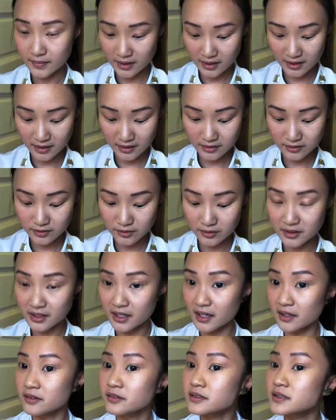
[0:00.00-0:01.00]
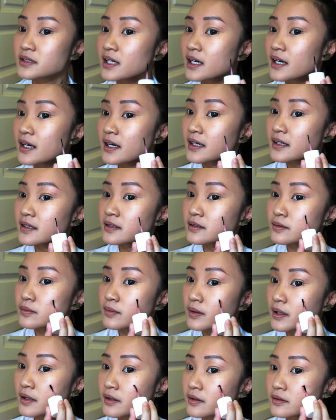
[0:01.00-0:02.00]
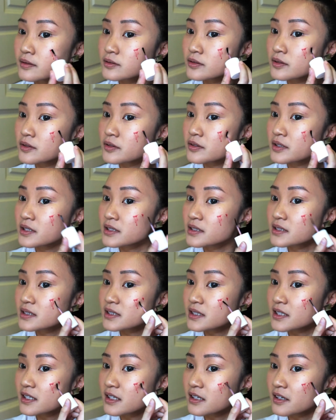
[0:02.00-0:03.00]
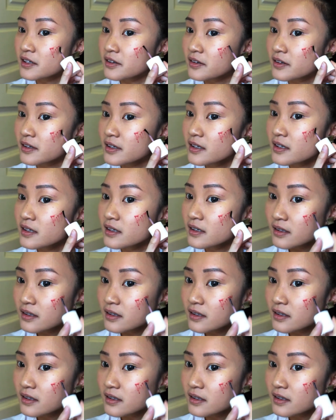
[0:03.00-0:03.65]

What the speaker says: And to the other side as well, so you can see clearer.